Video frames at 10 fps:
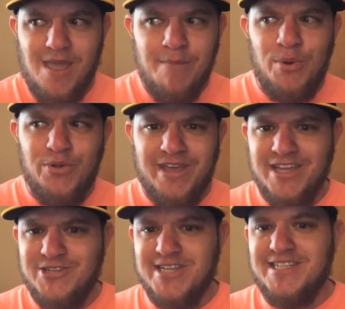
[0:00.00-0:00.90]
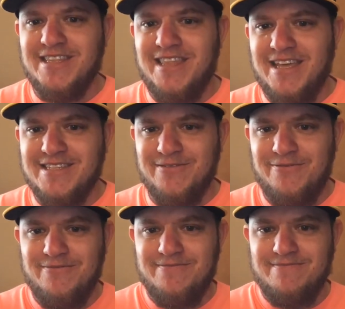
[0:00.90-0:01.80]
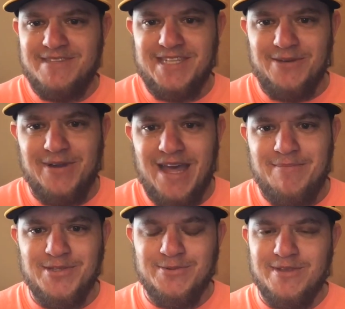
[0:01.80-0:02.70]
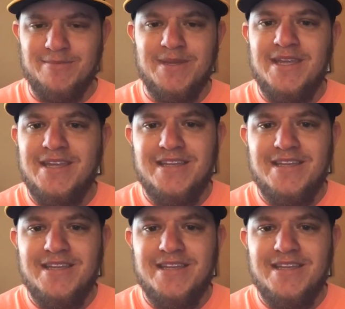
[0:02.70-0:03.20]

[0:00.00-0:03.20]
pulling interesting things and seeing what happens with them.